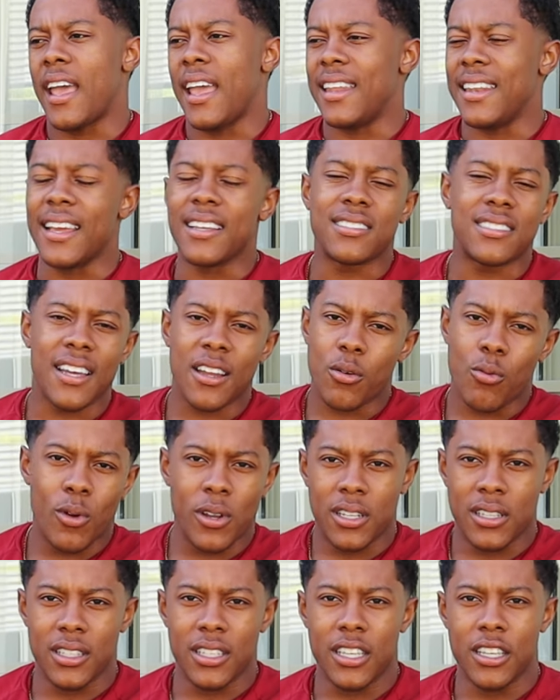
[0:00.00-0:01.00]
And that's not a
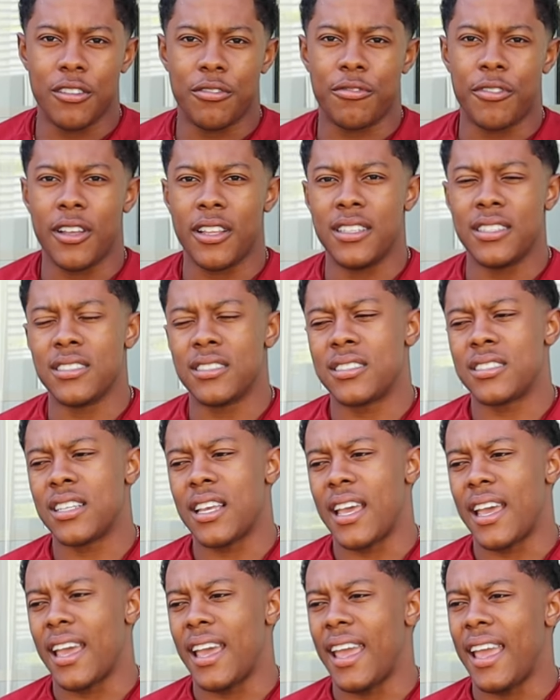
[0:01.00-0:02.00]
way to live, fellas.
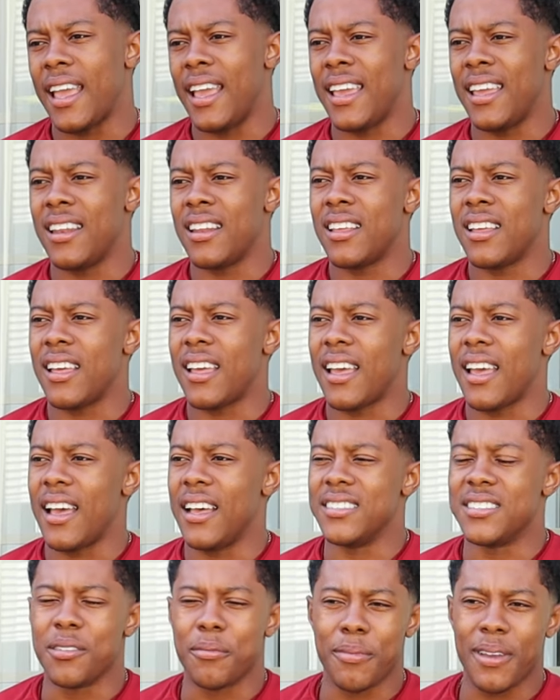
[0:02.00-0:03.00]
And
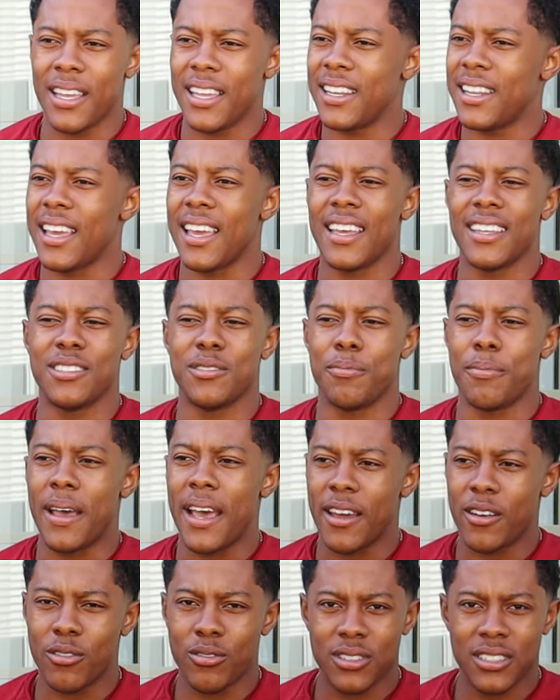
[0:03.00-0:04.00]
as a man that has
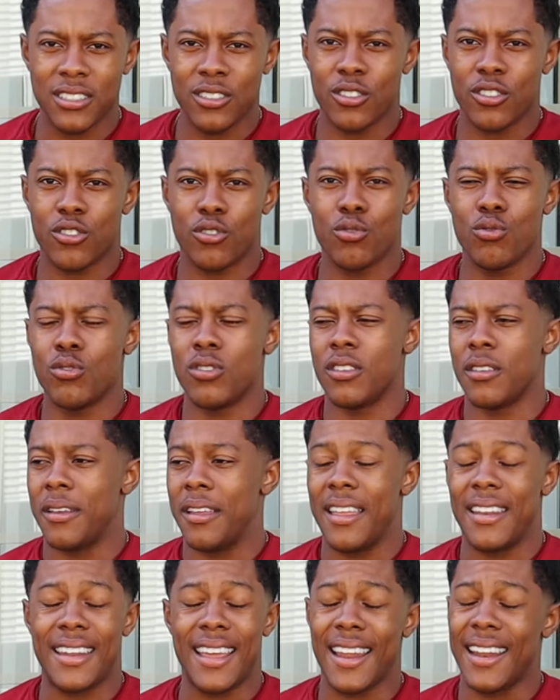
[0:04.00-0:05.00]
battled it through
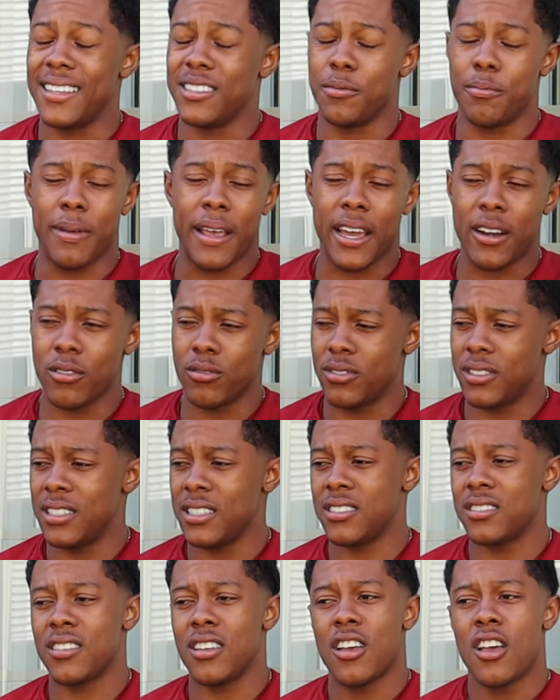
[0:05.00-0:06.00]
that has battled
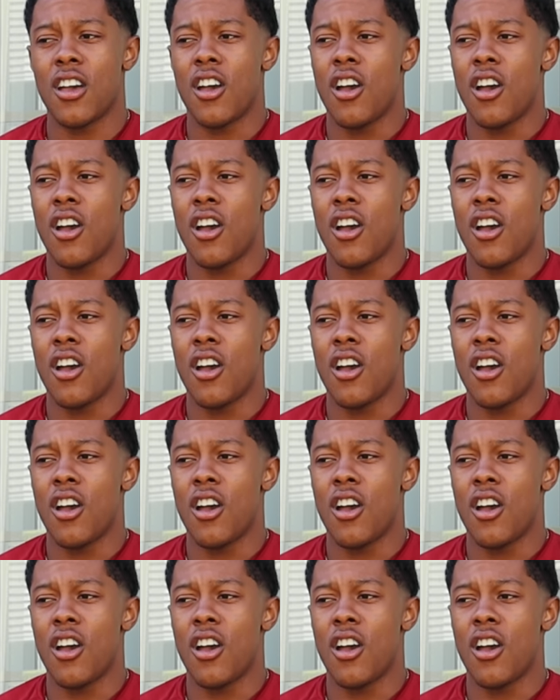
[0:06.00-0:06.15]
this